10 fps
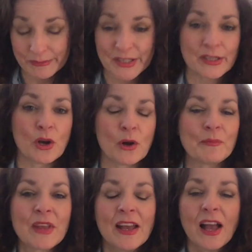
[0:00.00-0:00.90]
So
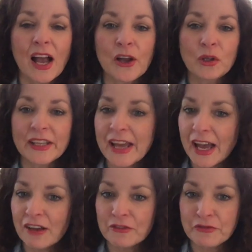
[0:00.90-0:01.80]
I only
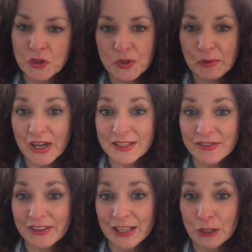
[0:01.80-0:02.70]
have a few spots
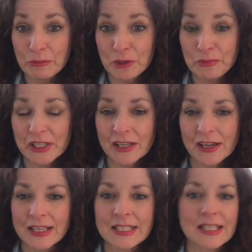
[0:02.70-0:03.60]
available
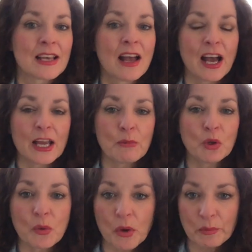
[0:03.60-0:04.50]
because I am
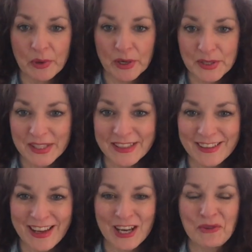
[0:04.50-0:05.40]
only one person
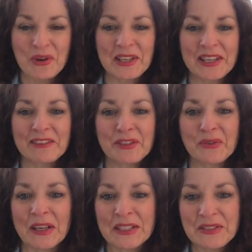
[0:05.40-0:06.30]
and I want to give you
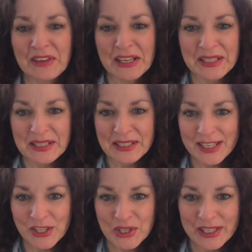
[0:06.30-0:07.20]
undivided
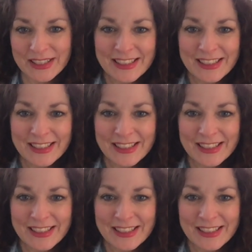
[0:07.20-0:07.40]
attention.